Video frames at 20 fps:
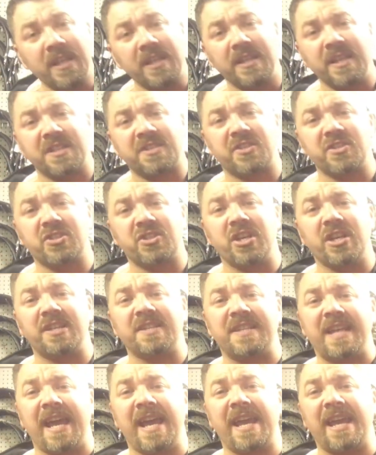And this is
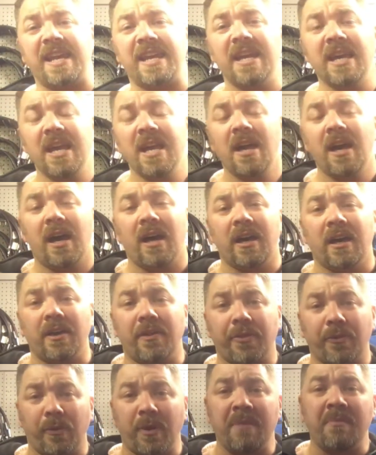just a
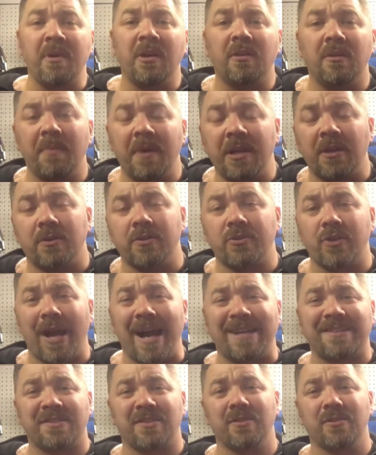3mm
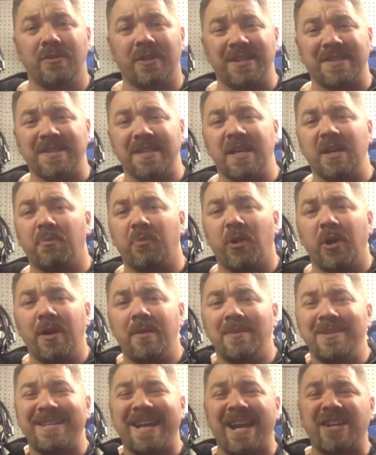dry suit that's
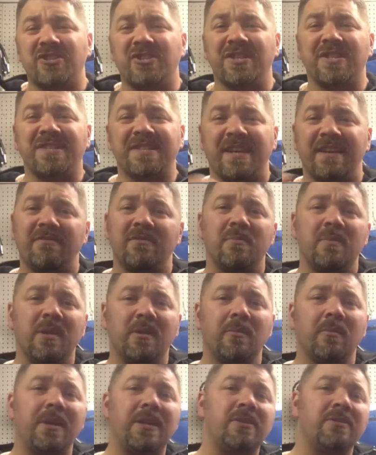neoprene. It's actually
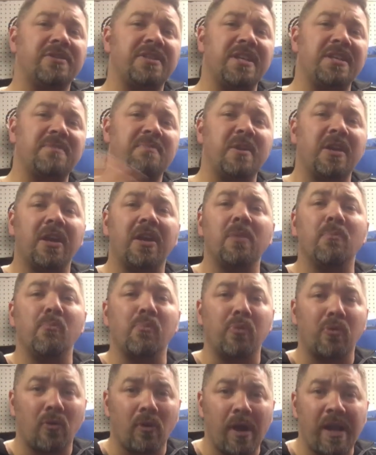7mm that's been
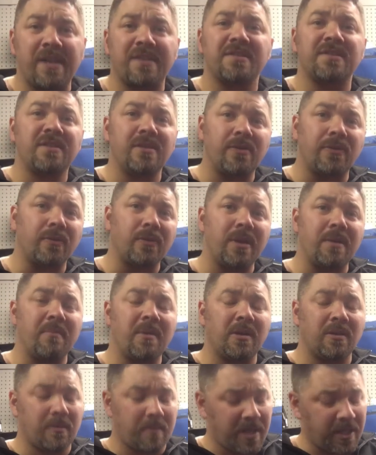compressed to
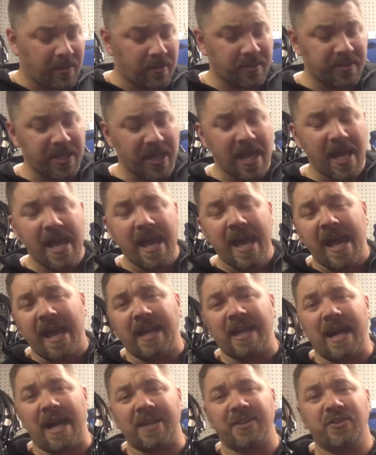3mm.
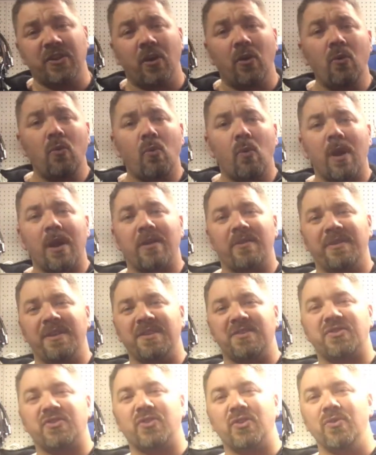And I don't wear
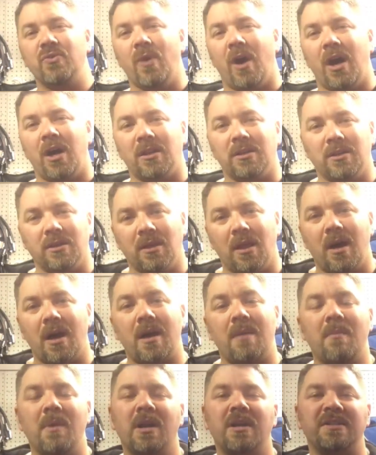this suit a
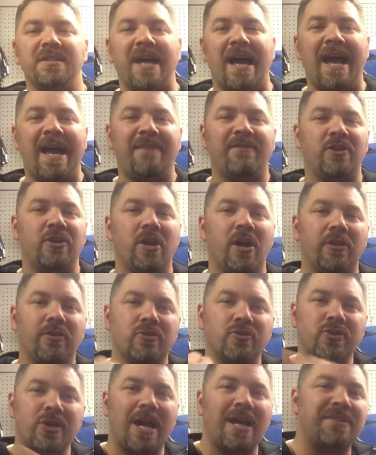lot because I have
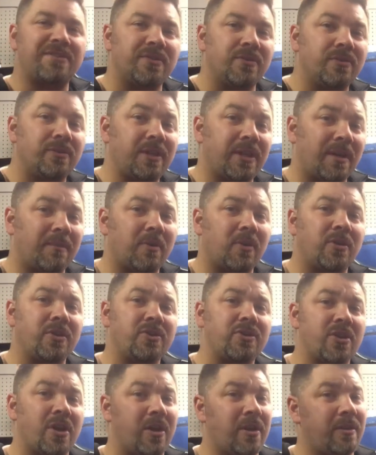another dry suit that I'm going to
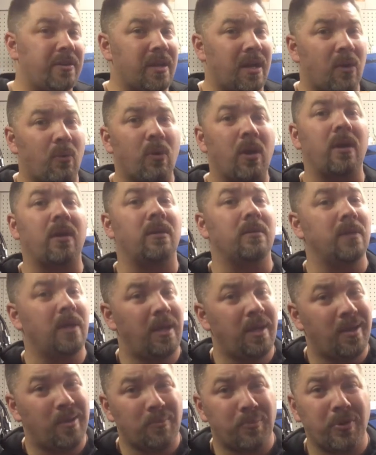show you that I wear
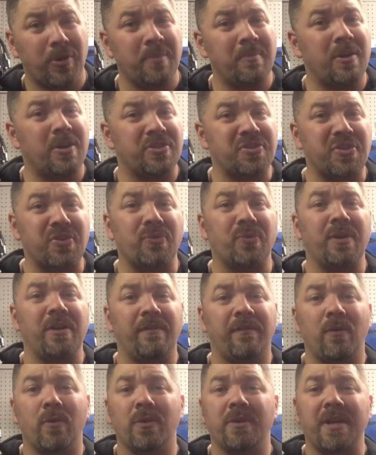pretty much 3
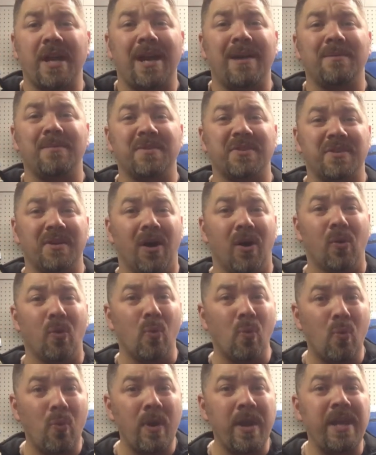to 4 times a
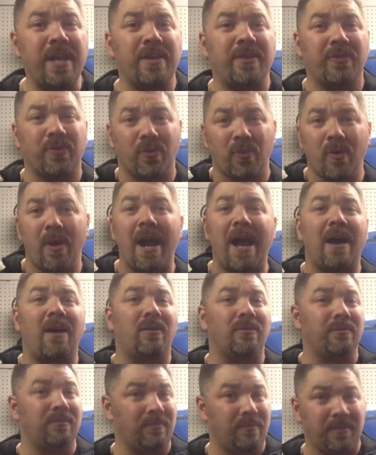week
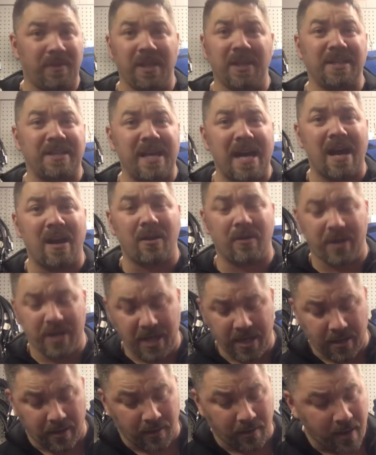throughout the entire
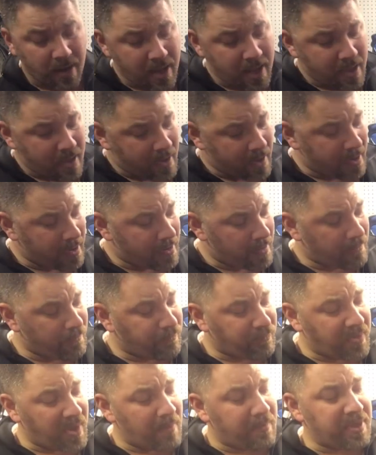year.
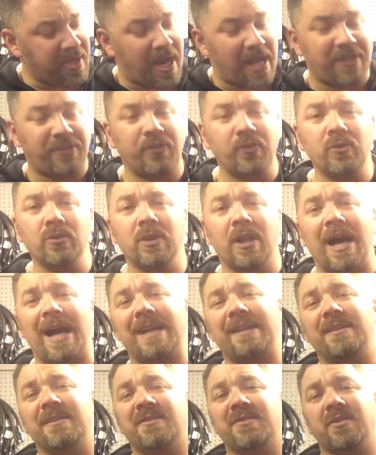But I do
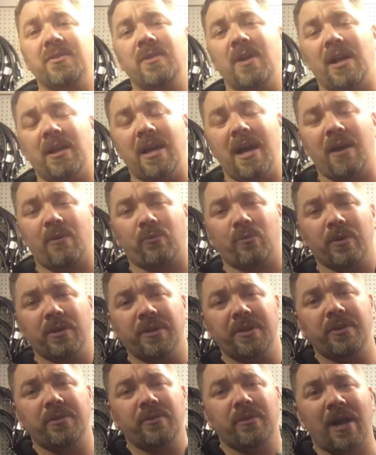like this suit. I
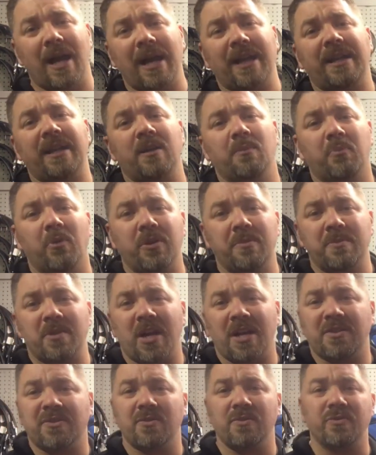really do like neoprene
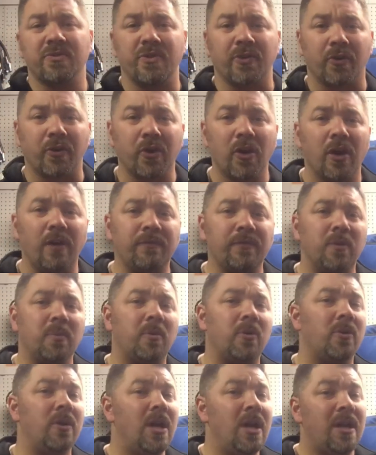dry suits. They're
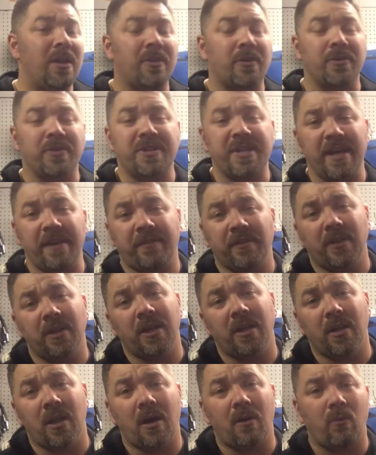comfortable. They're
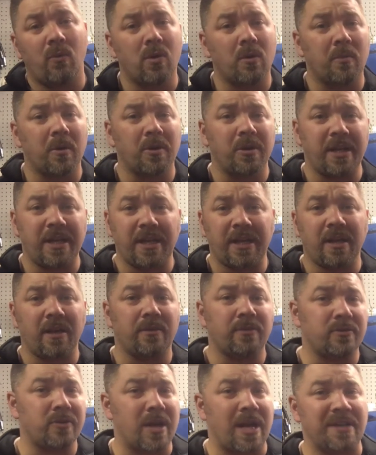definitely a lot warmer than any
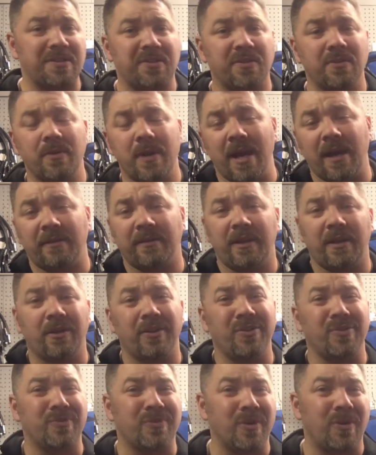other dry suit out there.
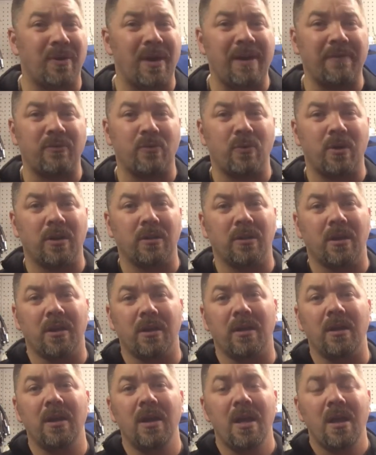You don't have to wear a
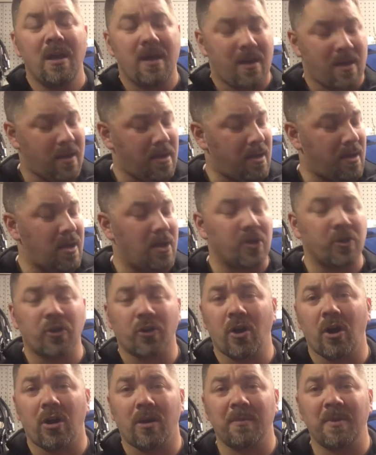lot of
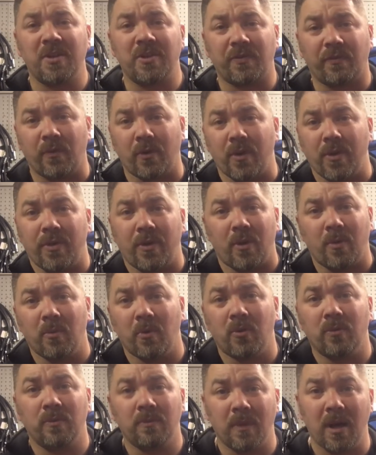undergarments for
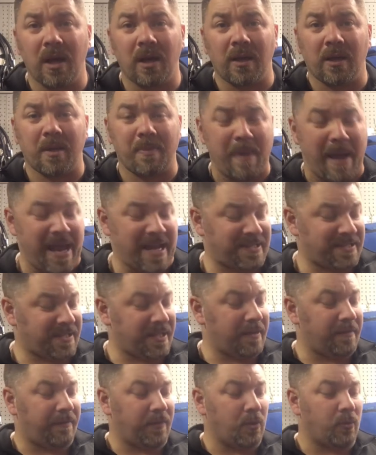thermal
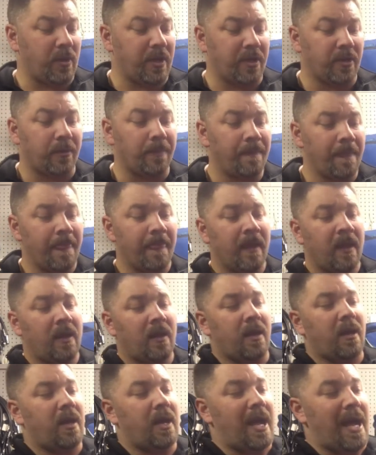capacity, if you will.
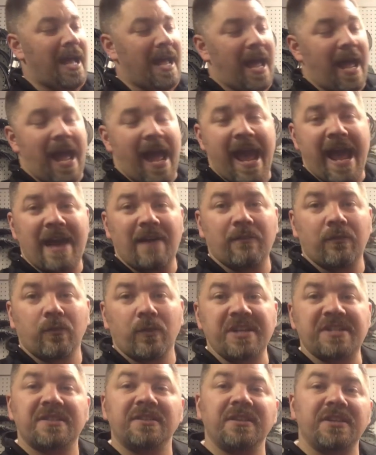I have
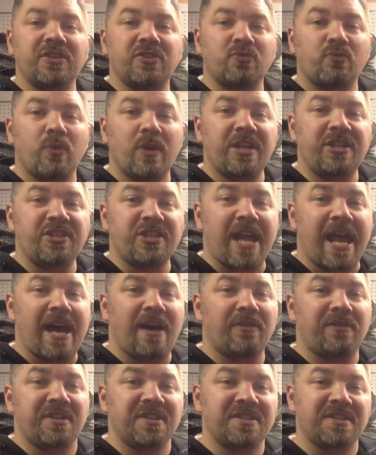recently switched
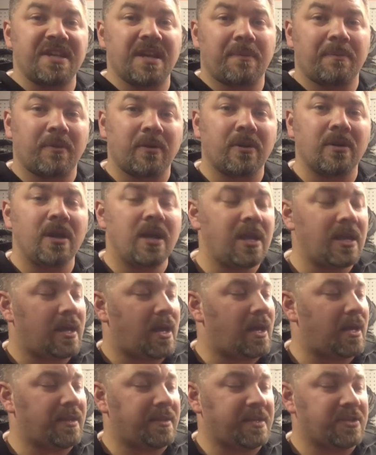out the zipper.
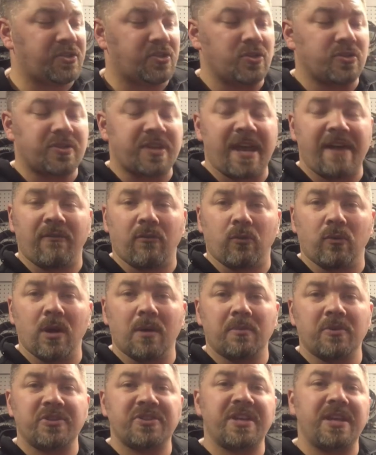This used to have a
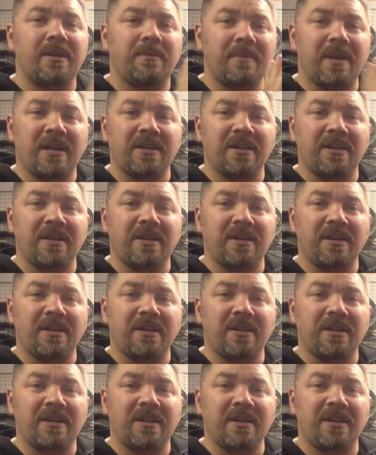rubber zip.